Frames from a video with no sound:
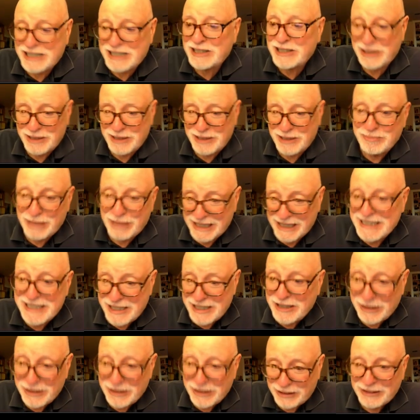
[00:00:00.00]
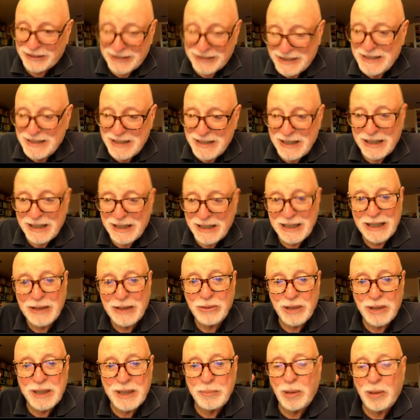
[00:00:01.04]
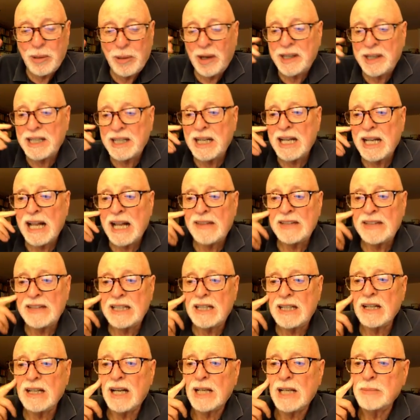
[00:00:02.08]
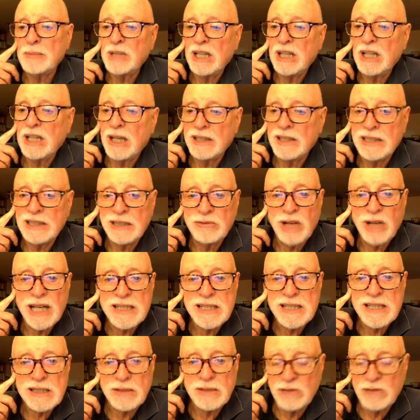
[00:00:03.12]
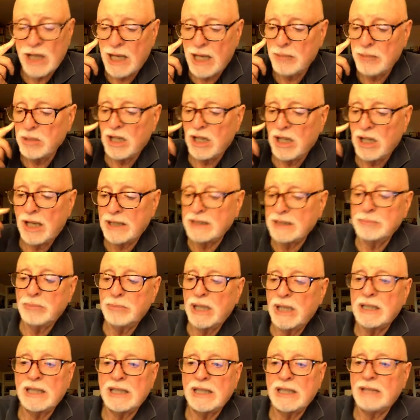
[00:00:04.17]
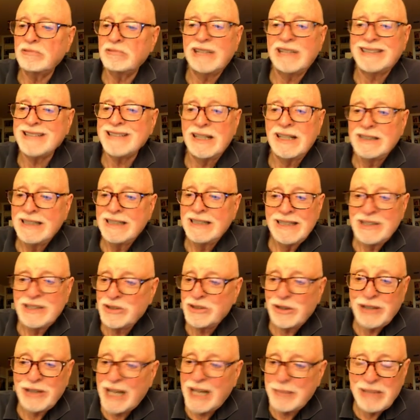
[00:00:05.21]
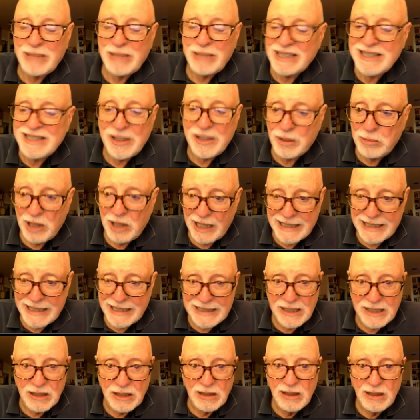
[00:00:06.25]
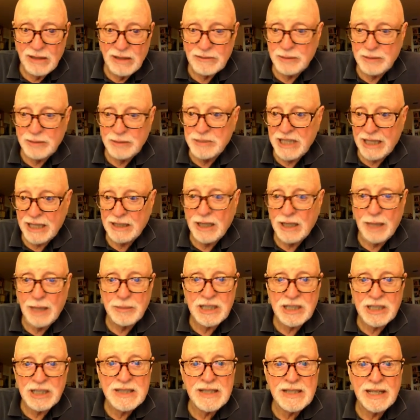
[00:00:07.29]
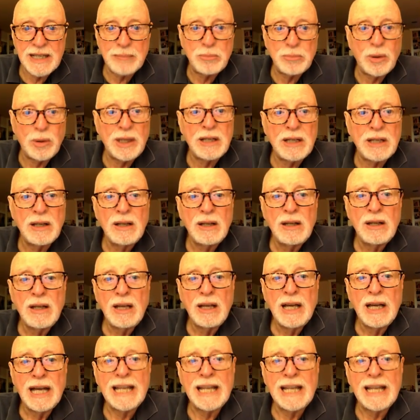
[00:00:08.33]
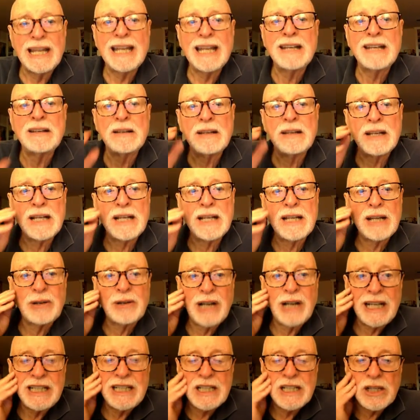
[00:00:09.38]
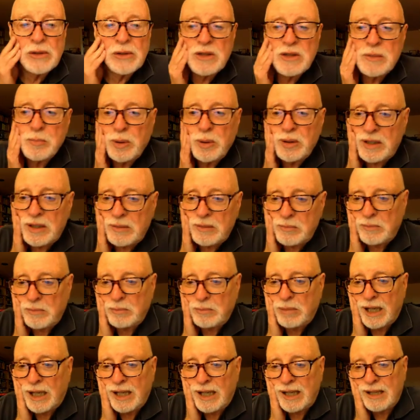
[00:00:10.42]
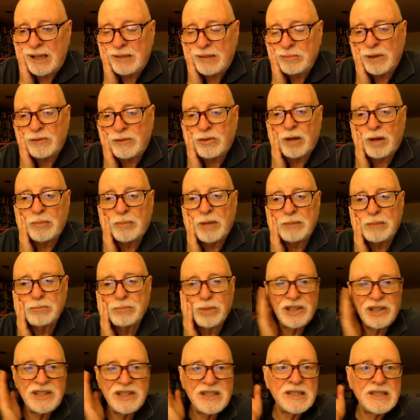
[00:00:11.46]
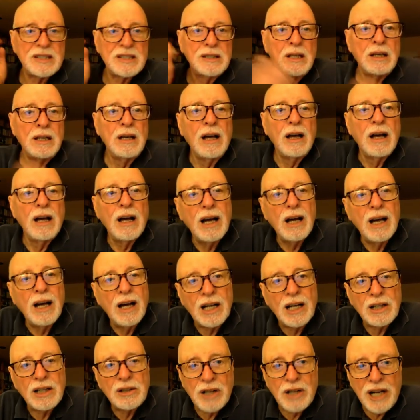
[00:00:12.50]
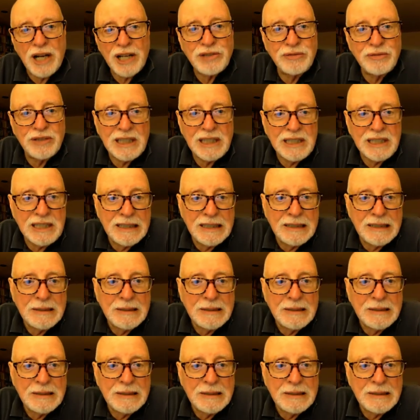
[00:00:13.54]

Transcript: It's, it begins here uh, when the party got out of the economy on the advice of Abel Aganbegyan. It turned out to be a terrible idea from the economic standpoint. And then another idea that was put by put forward by Boris Kurashvili.